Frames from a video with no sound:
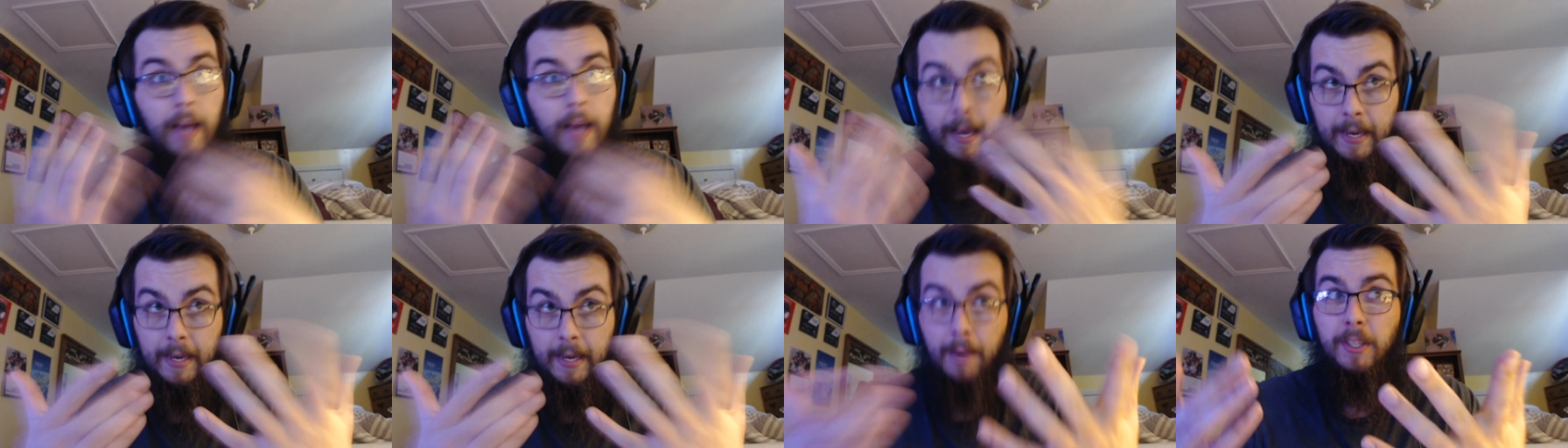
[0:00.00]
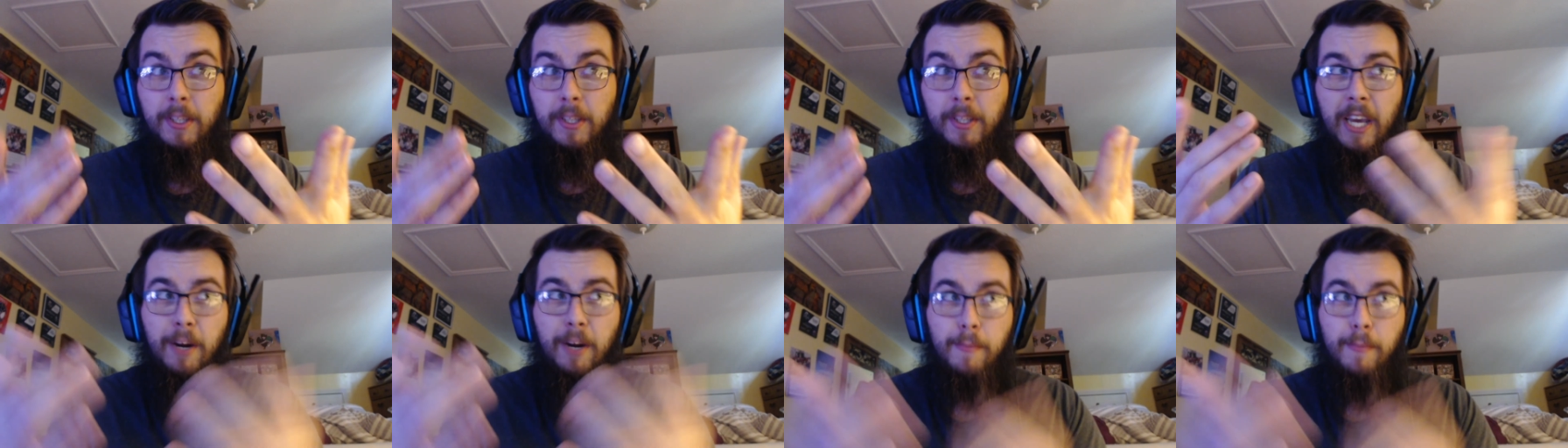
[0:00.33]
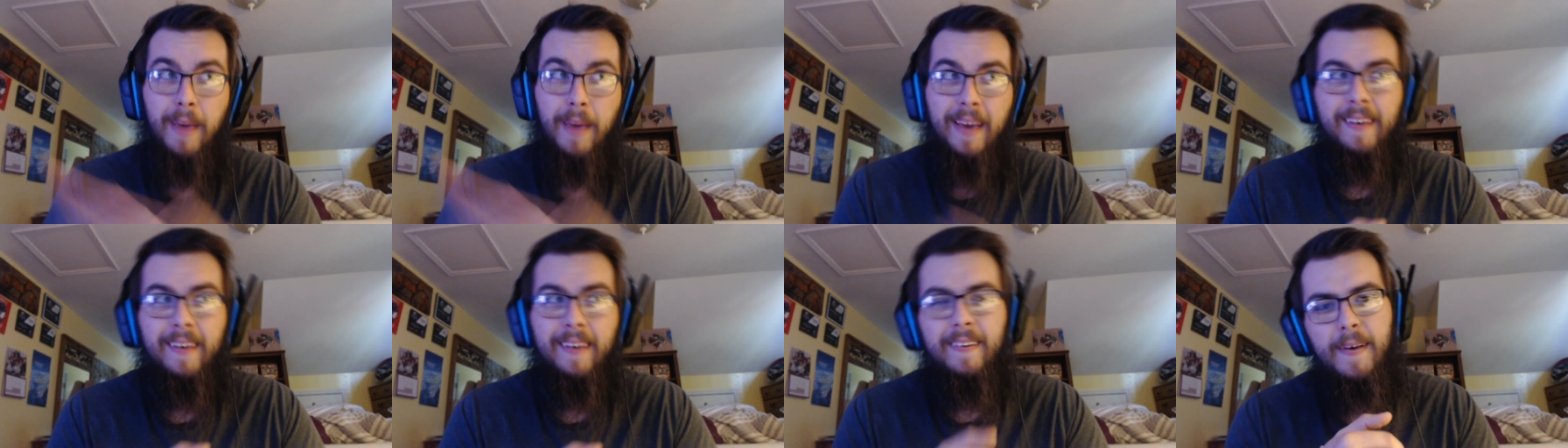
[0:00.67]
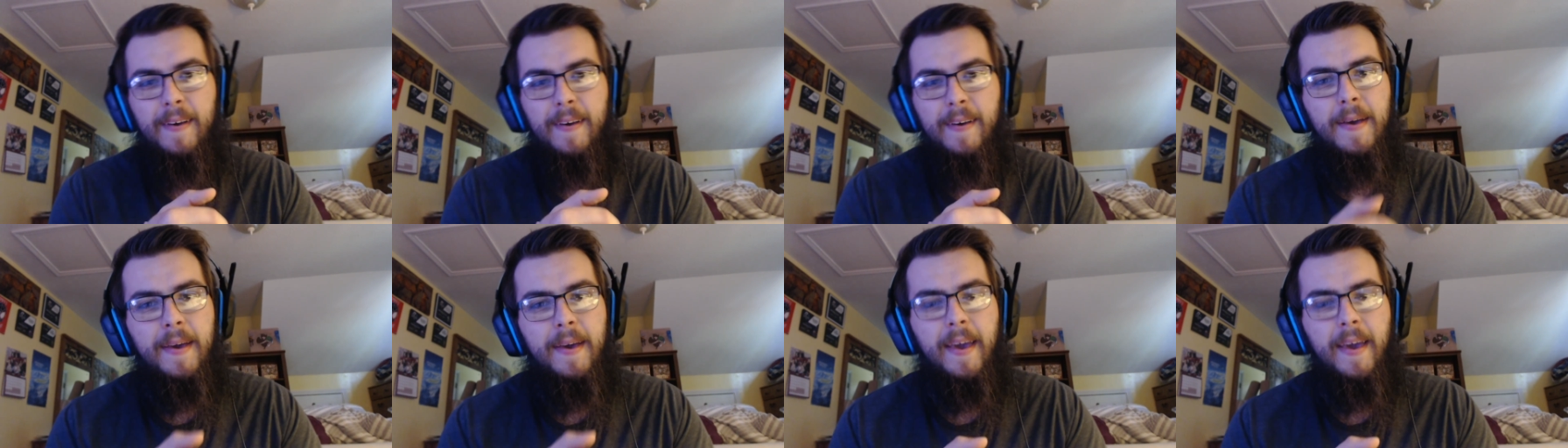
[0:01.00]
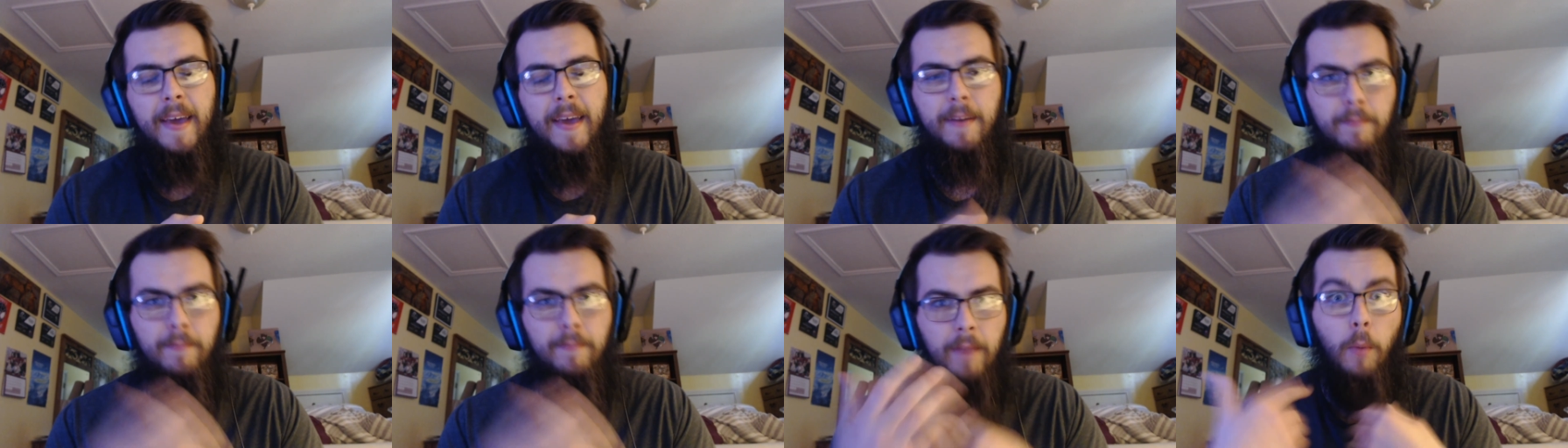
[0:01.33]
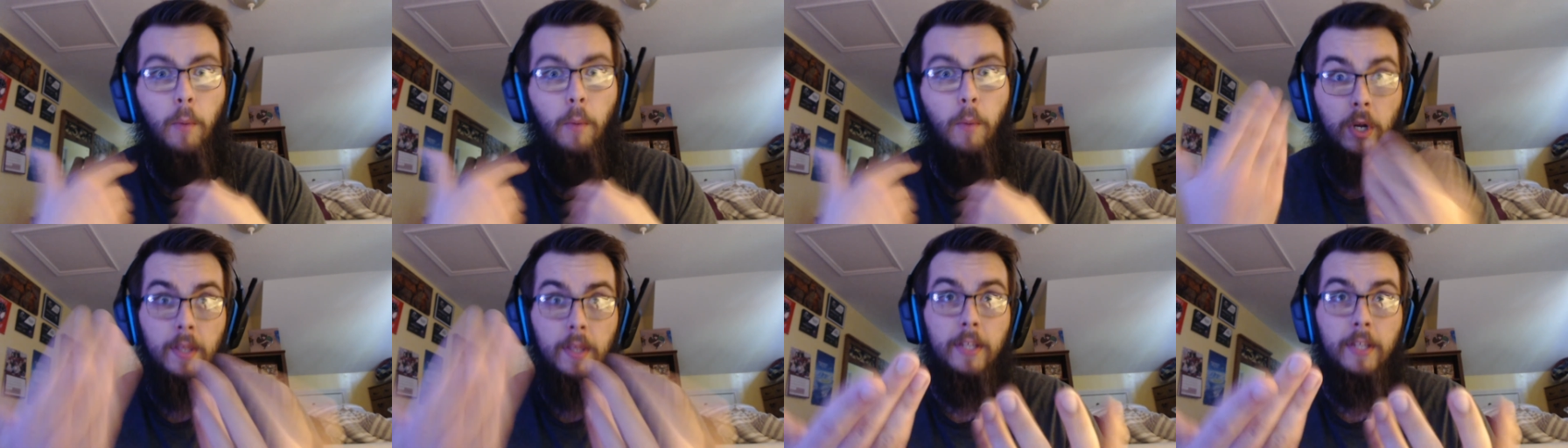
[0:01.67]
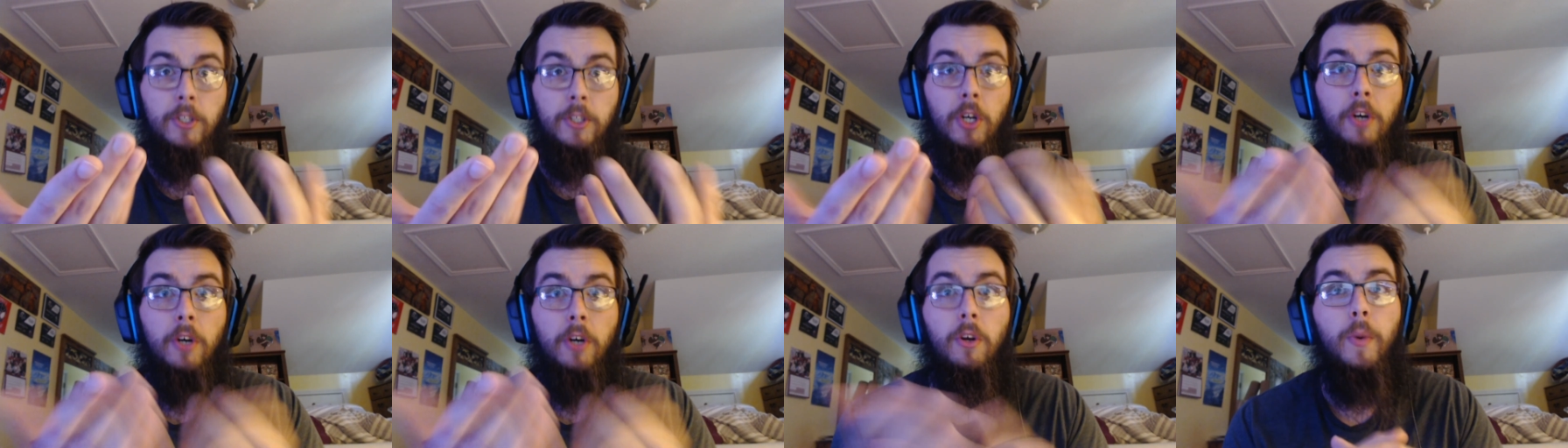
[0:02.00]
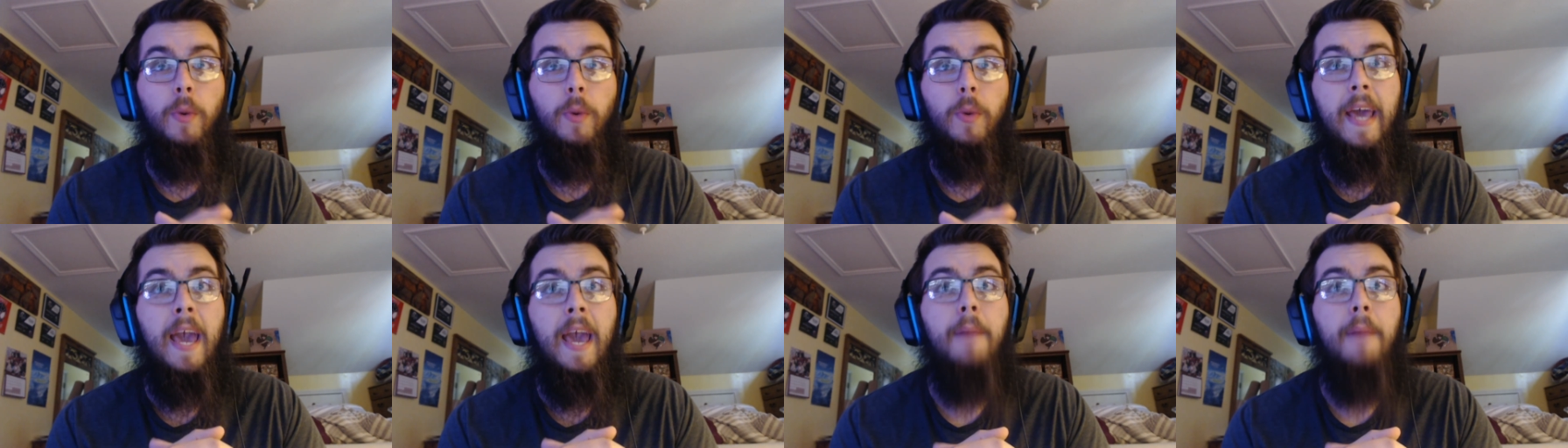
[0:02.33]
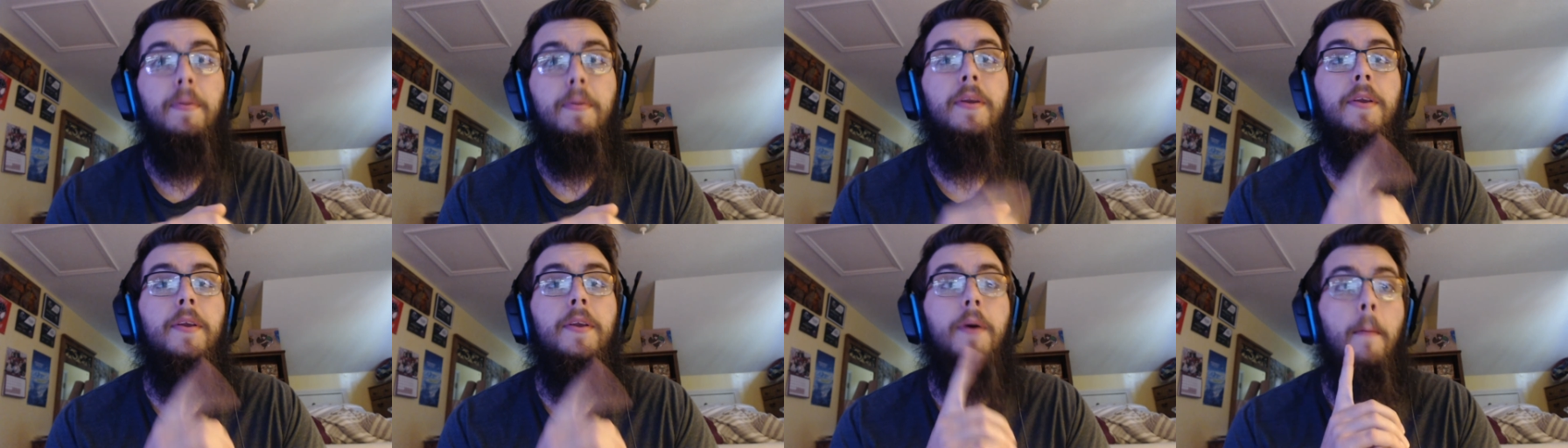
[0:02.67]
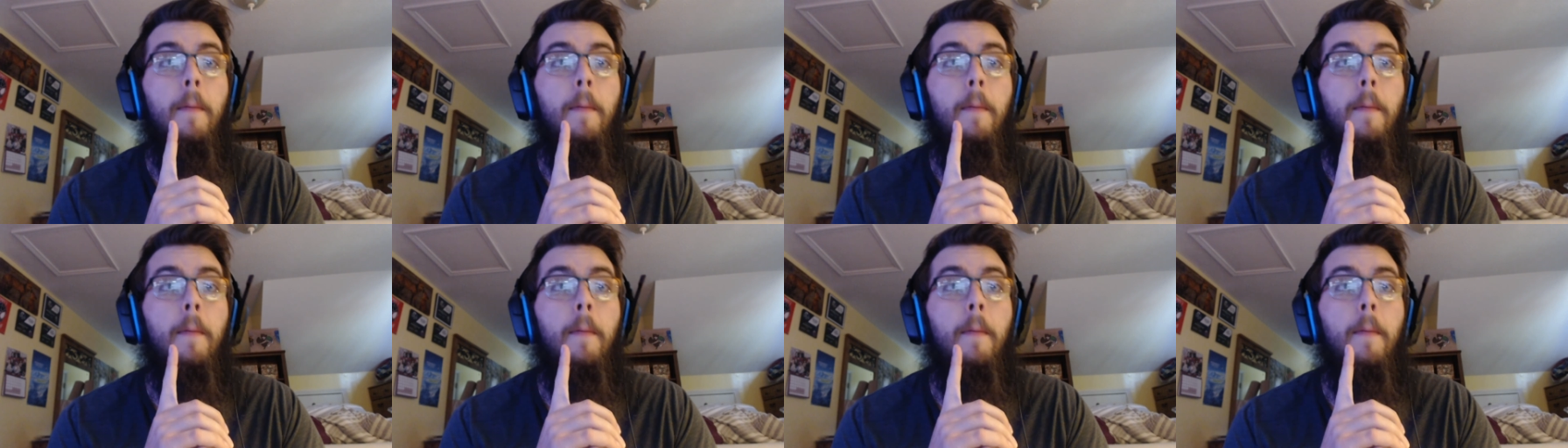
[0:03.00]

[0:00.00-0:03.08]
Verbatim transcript: I got my channel back and I want to let y'all know what happened.